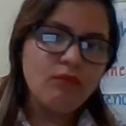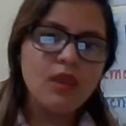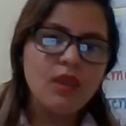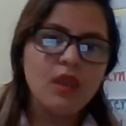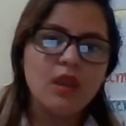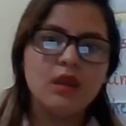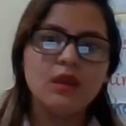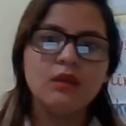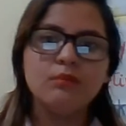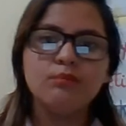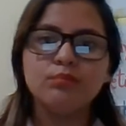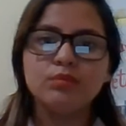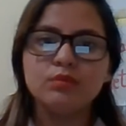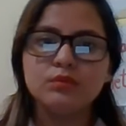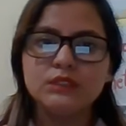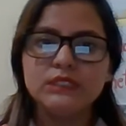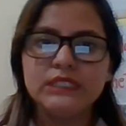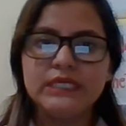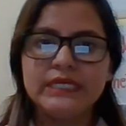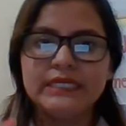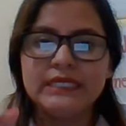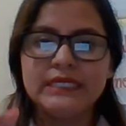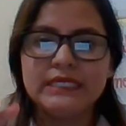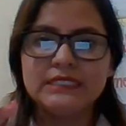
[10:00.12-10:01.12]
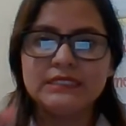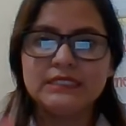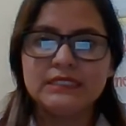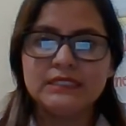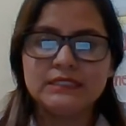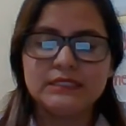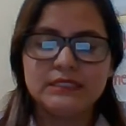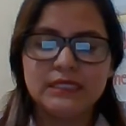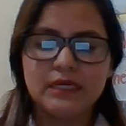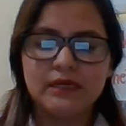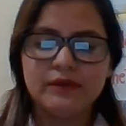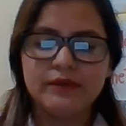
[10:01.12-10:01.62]
and put the
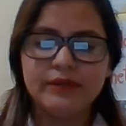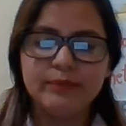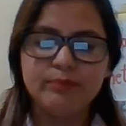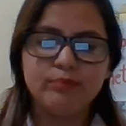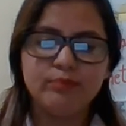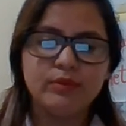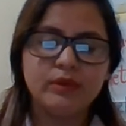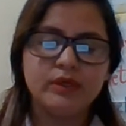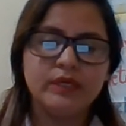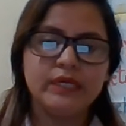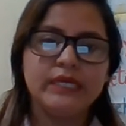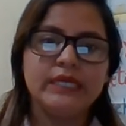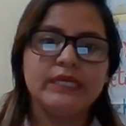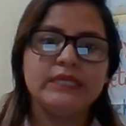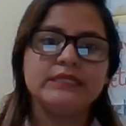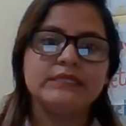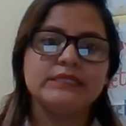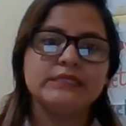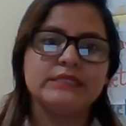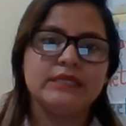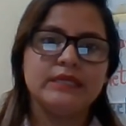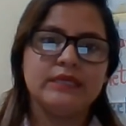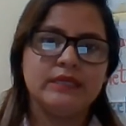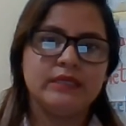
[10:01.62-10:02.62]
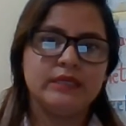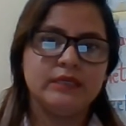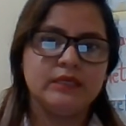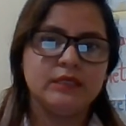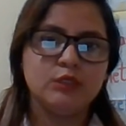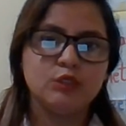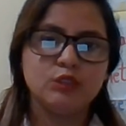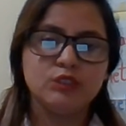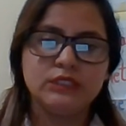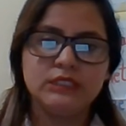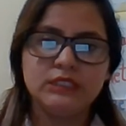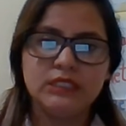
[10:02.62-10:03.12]
necessary points and
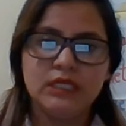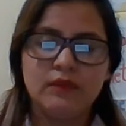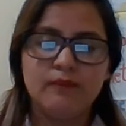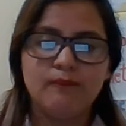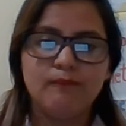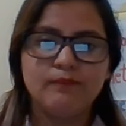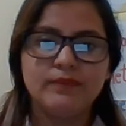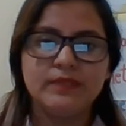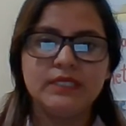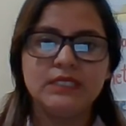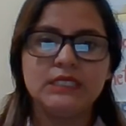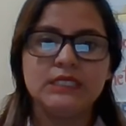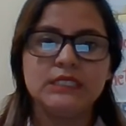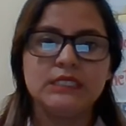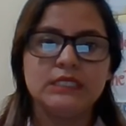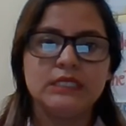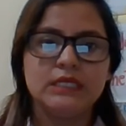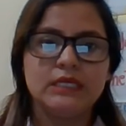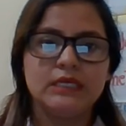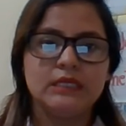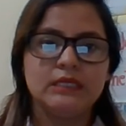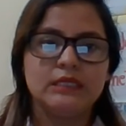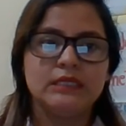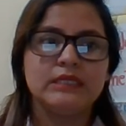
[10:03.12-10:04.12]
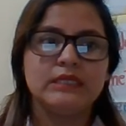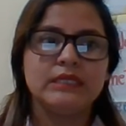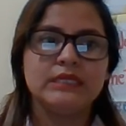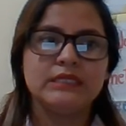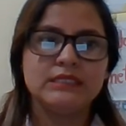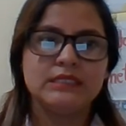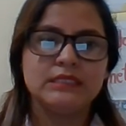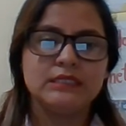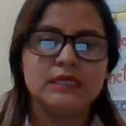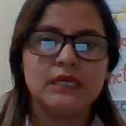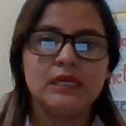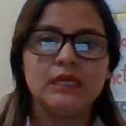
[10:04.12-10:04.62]
objective and
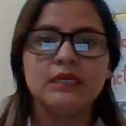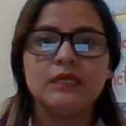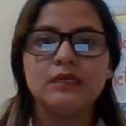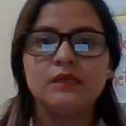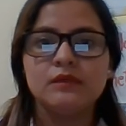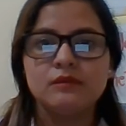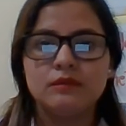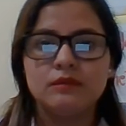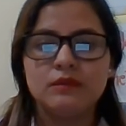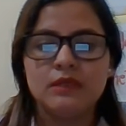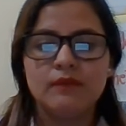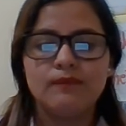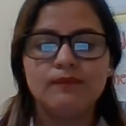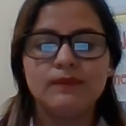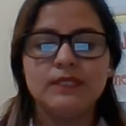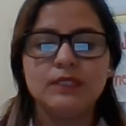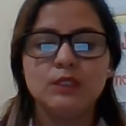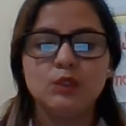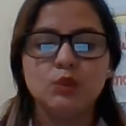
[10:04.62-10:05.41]
necessary objective